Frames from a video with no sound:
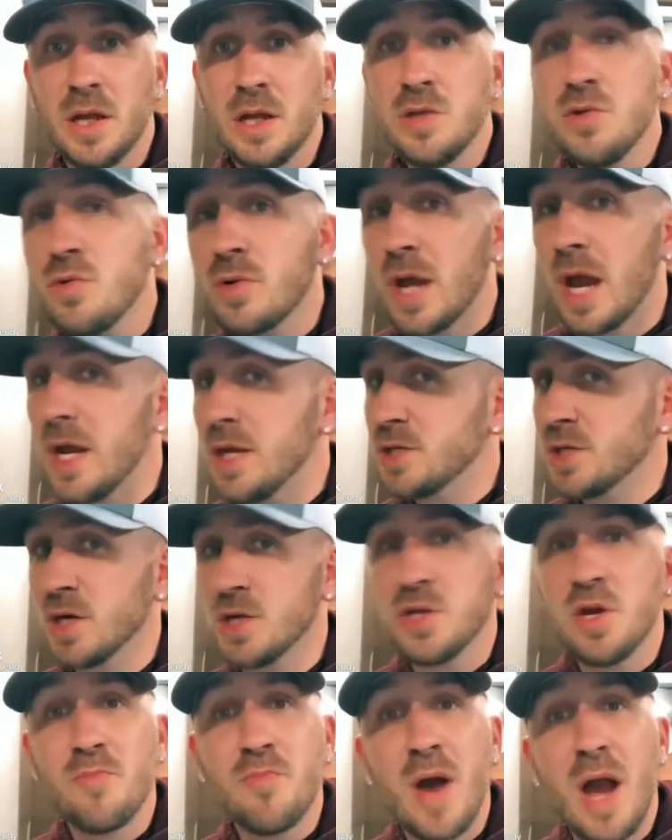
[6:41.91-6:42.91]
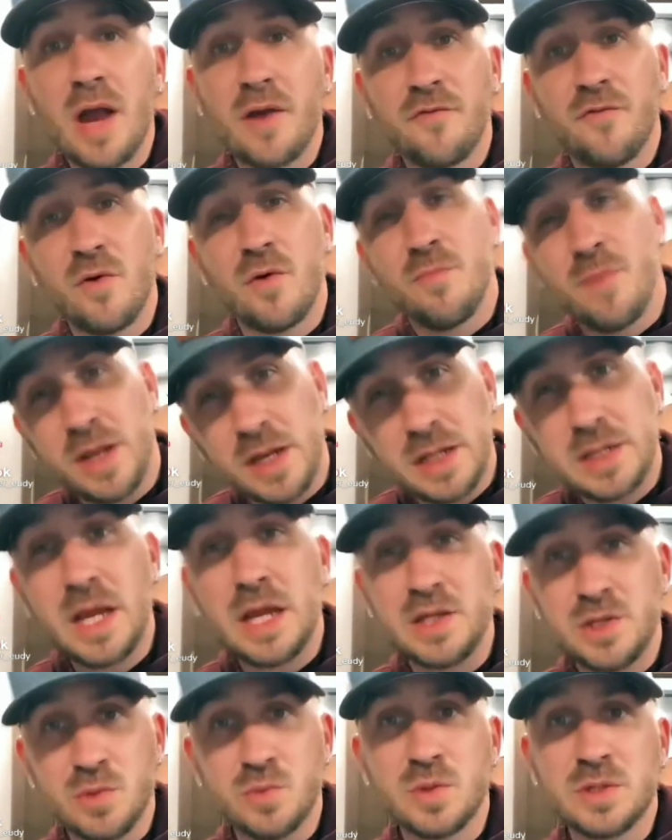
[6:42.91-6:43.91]
You can't turn your back for a minute.
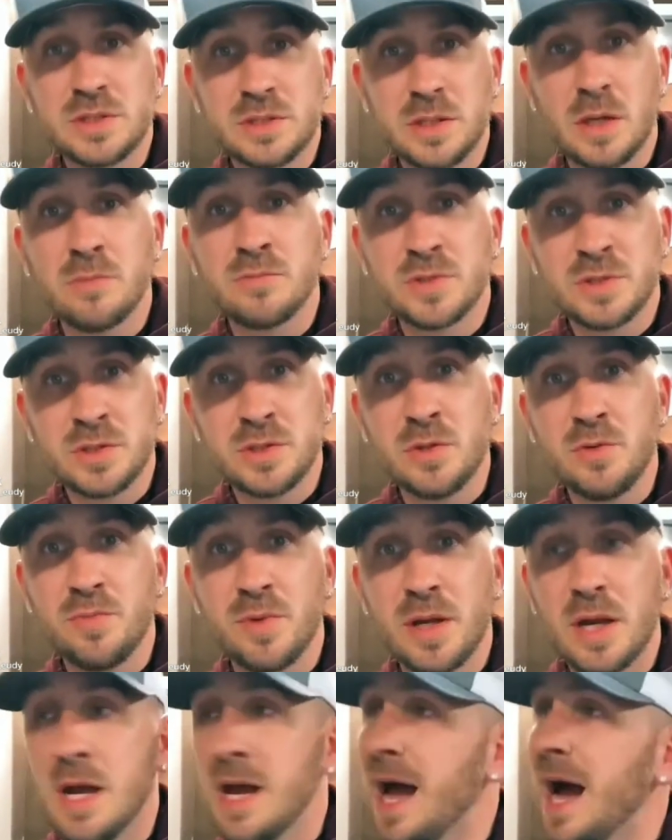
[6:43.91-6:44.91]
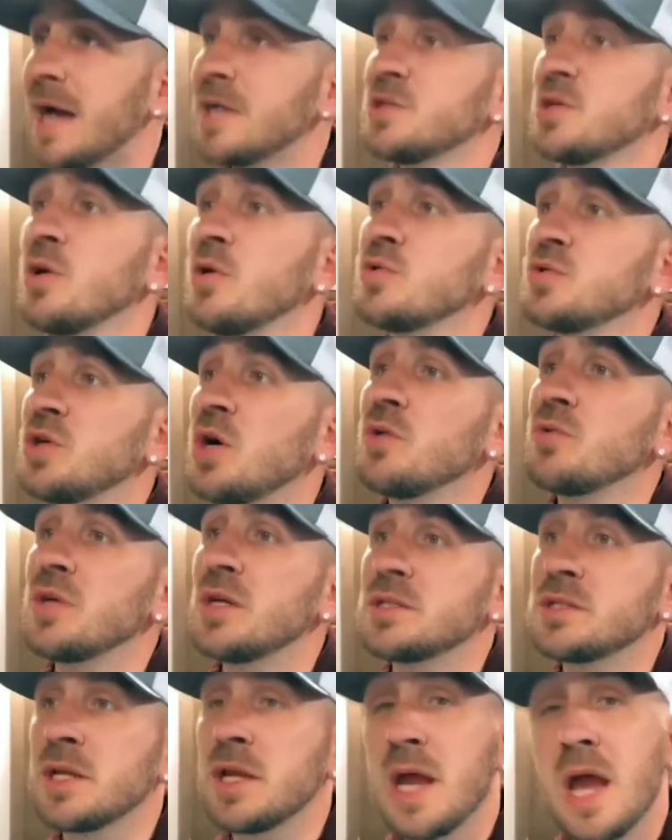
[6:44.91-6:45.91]
They doing something stupid. I told y'all
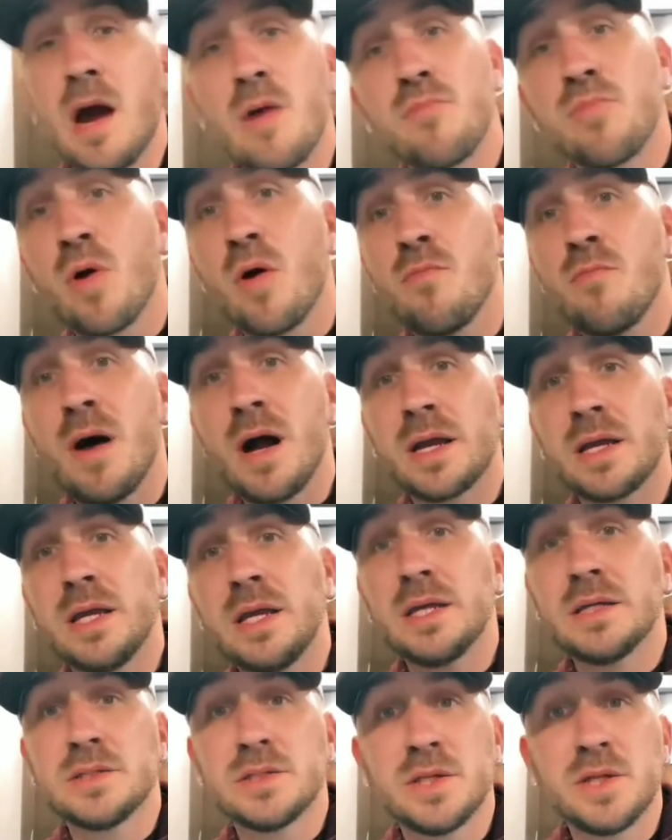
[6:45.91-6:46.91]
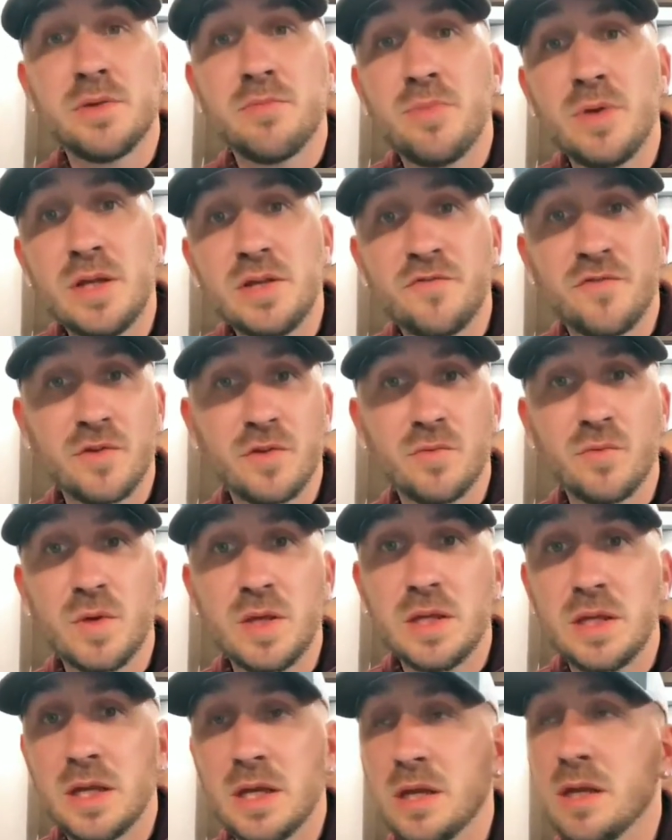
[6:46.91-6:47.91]
yesterday I brought my kids to the beach for the
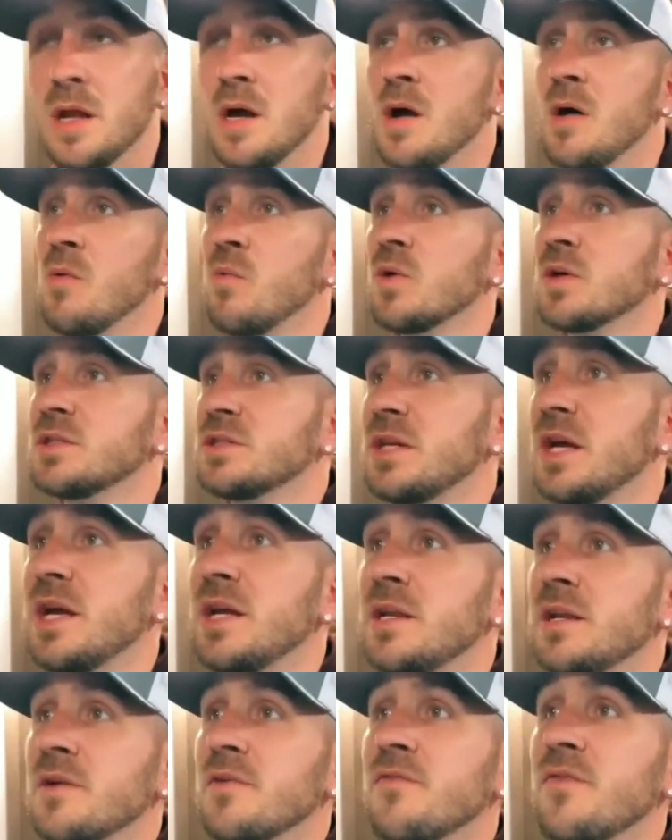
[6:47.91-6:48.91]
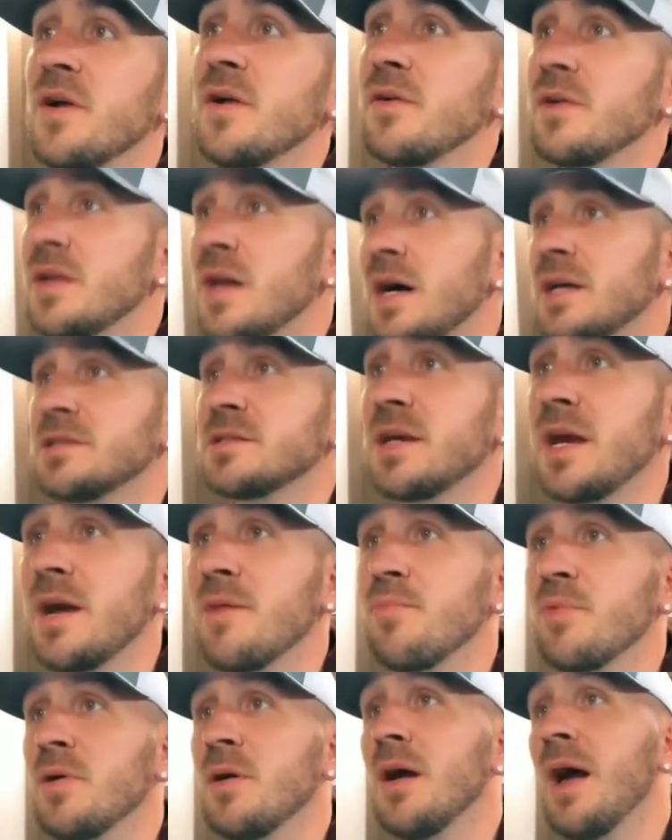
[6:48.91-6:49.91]
weekend. We're staying in a very nice
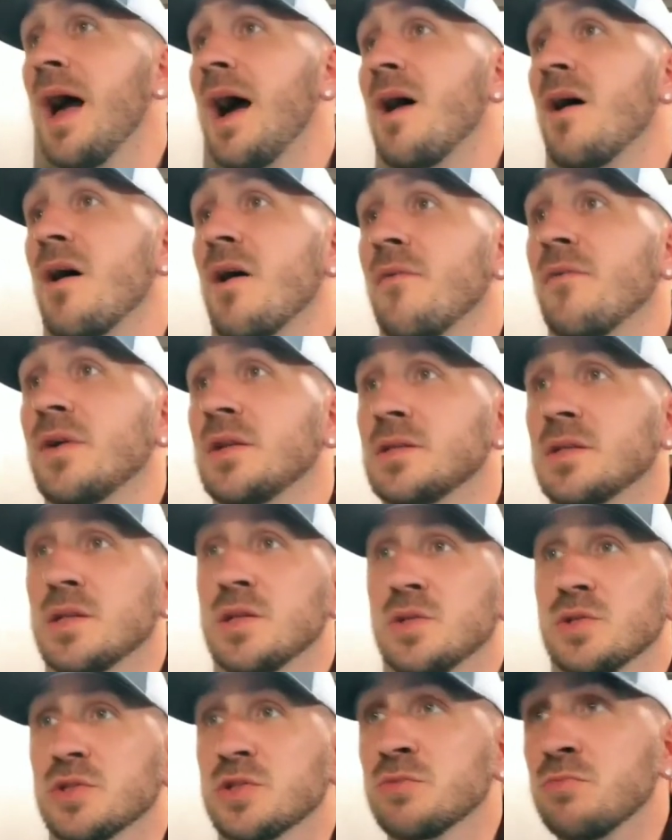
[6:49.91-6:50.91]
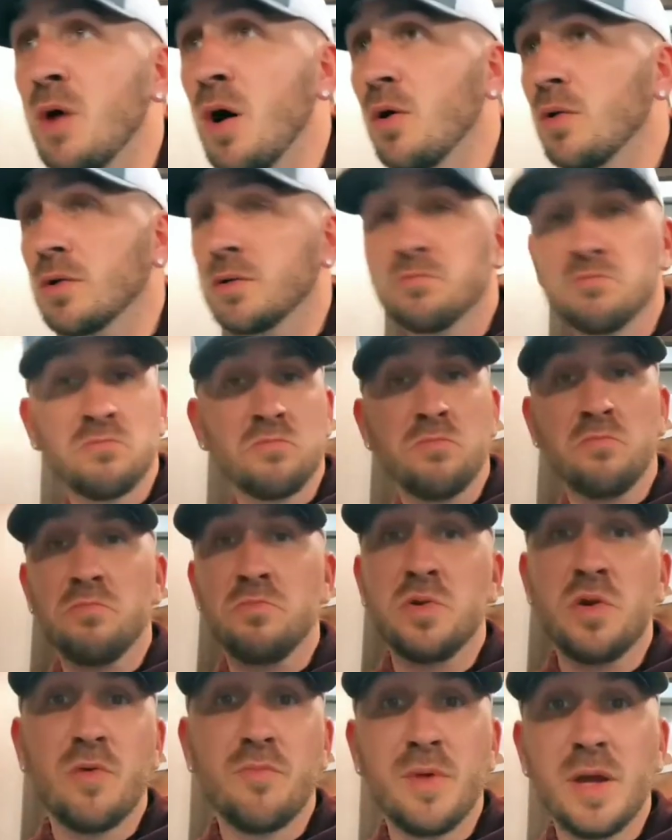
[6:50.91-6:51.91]
camper. However, it's a little smaller.
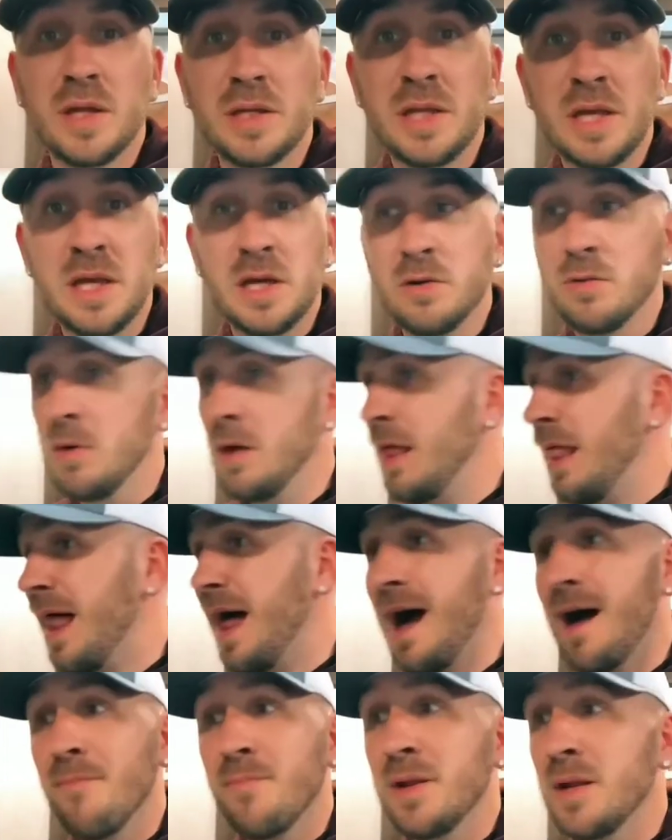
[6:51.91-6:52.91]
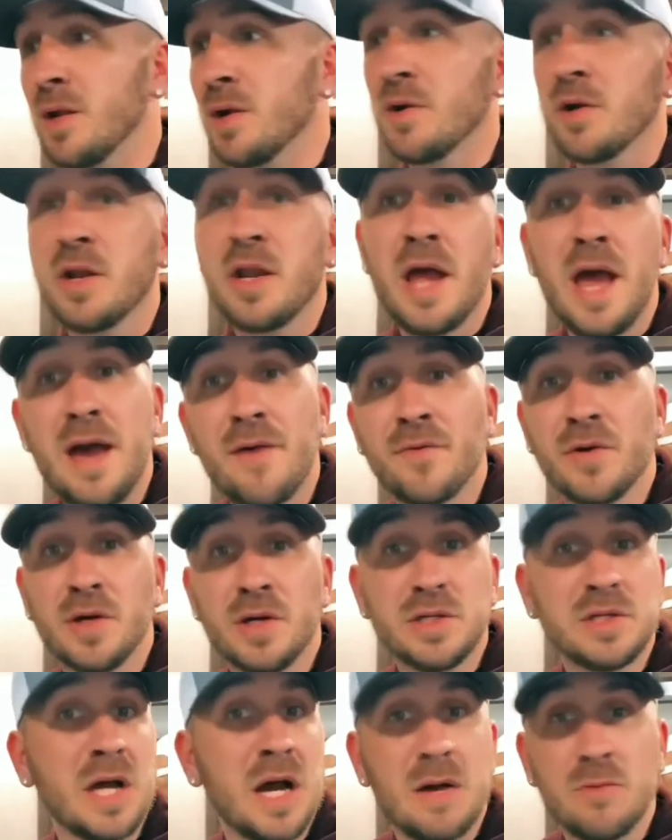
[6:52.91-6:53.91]
No big deal. I've been learning to have a
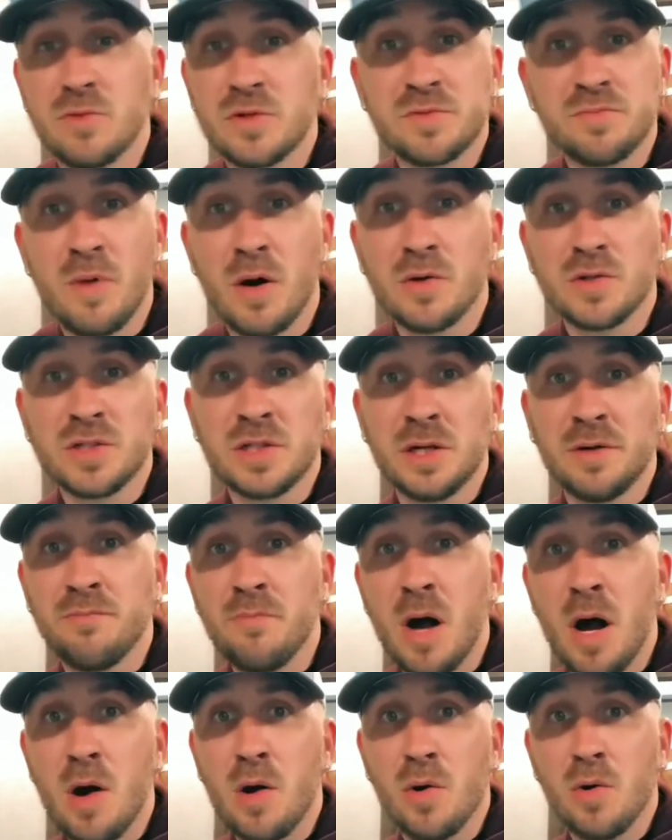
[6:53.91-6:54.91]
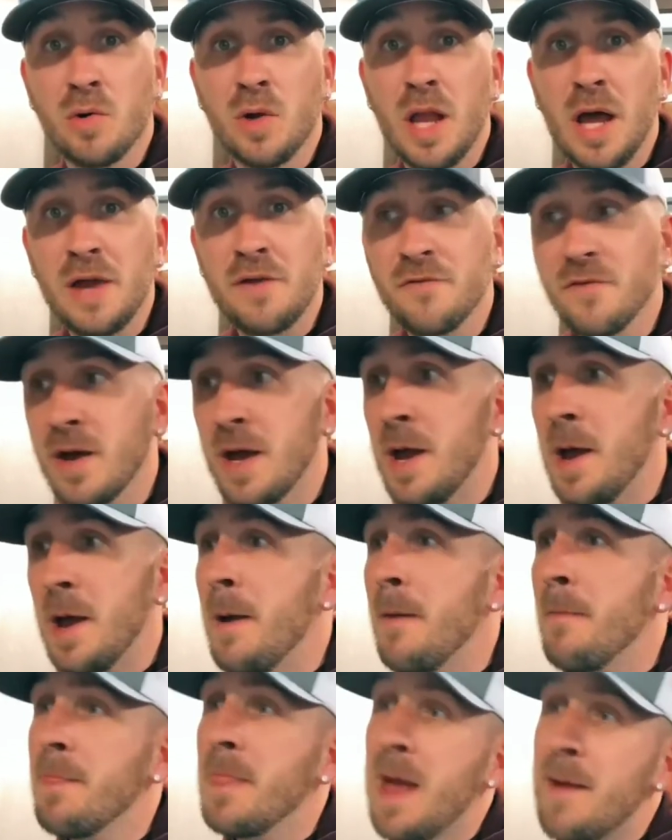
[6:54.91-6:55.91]
good time with small stuff my whole life.
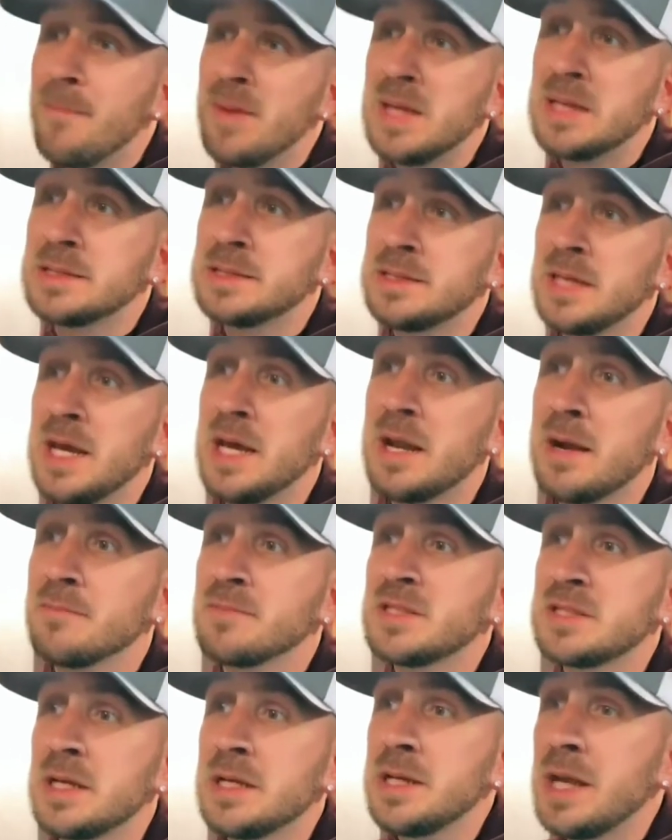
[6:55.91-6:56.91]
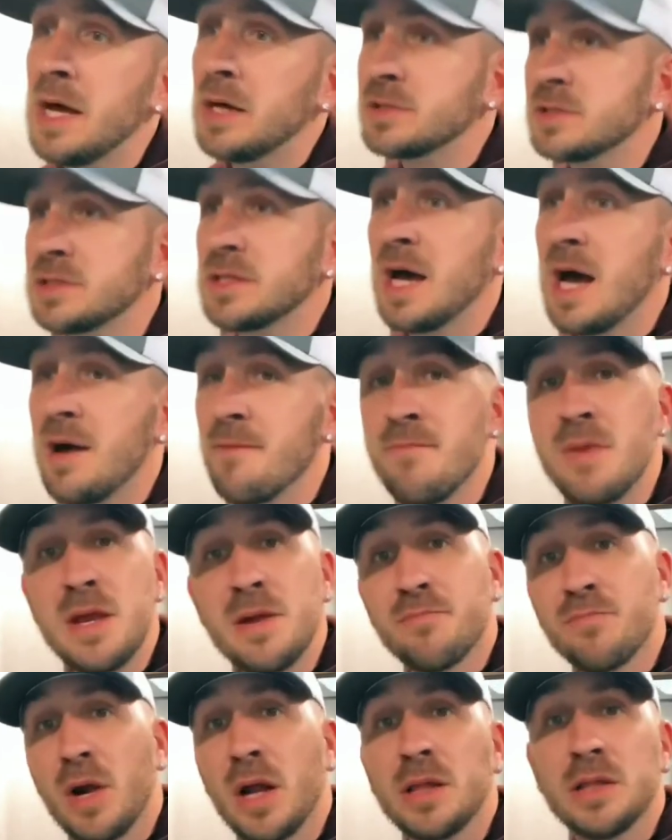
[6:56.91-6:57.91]
That being said, I'm sitting outside, me
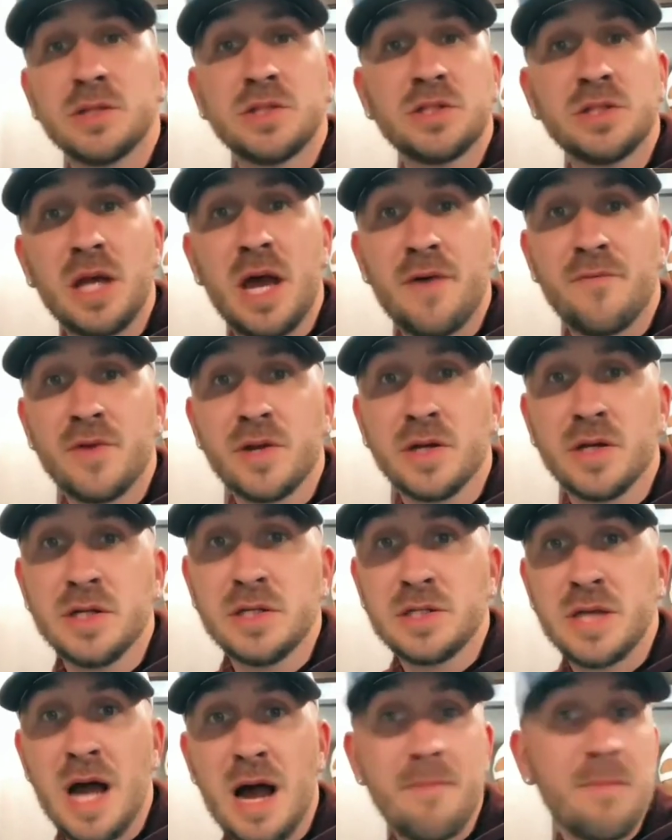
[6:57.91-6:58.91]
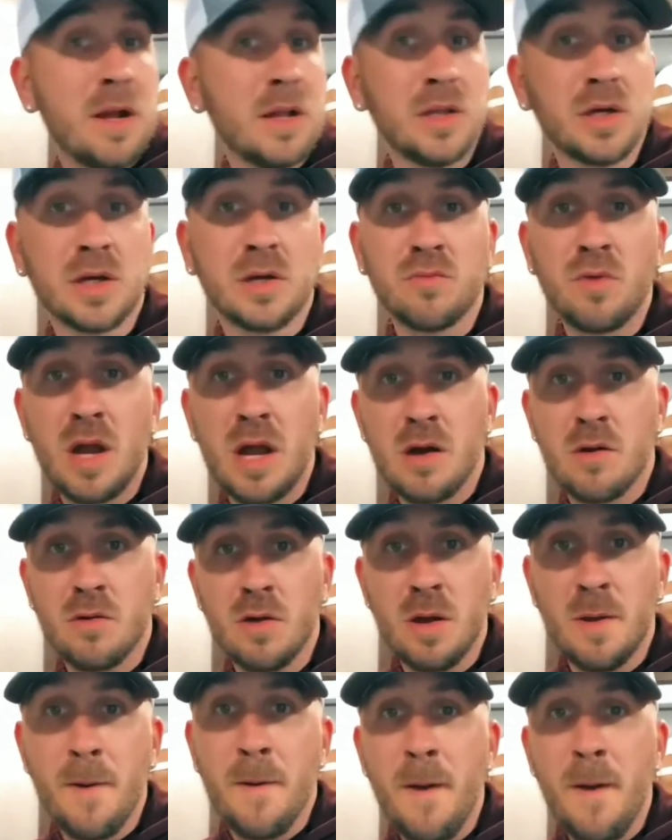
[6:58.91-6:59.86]
and Braylon just having a good time. I look around.